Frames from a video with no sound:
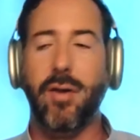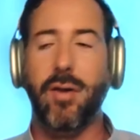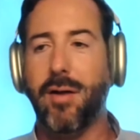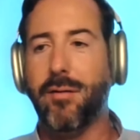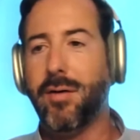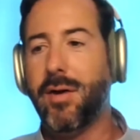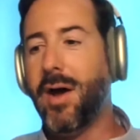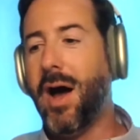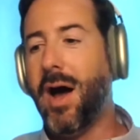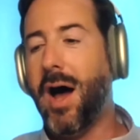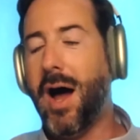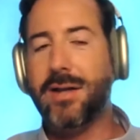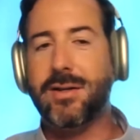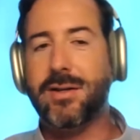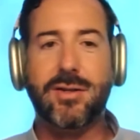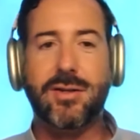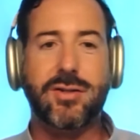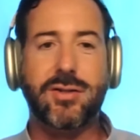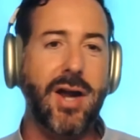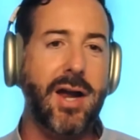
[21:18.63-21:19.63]
like you have
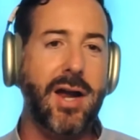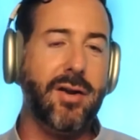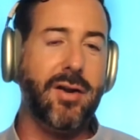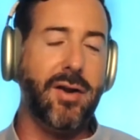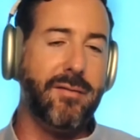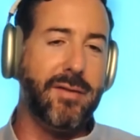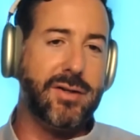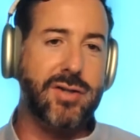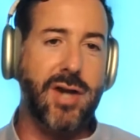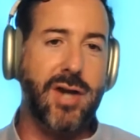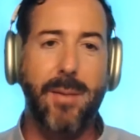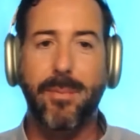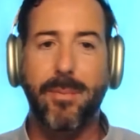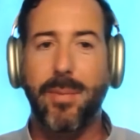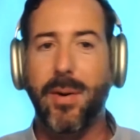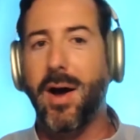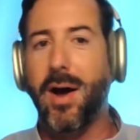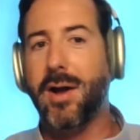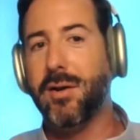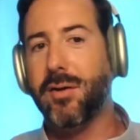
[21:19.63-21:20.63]
high touch chat, you could have
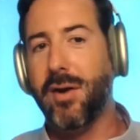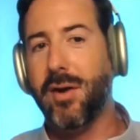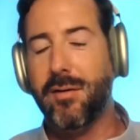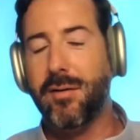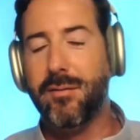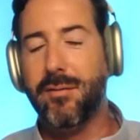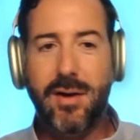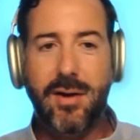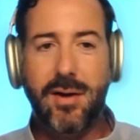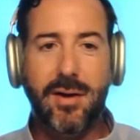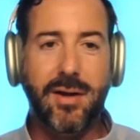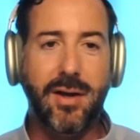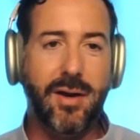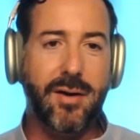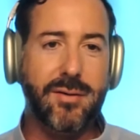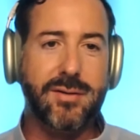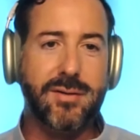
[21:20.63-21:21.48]
a chat bot, you could have,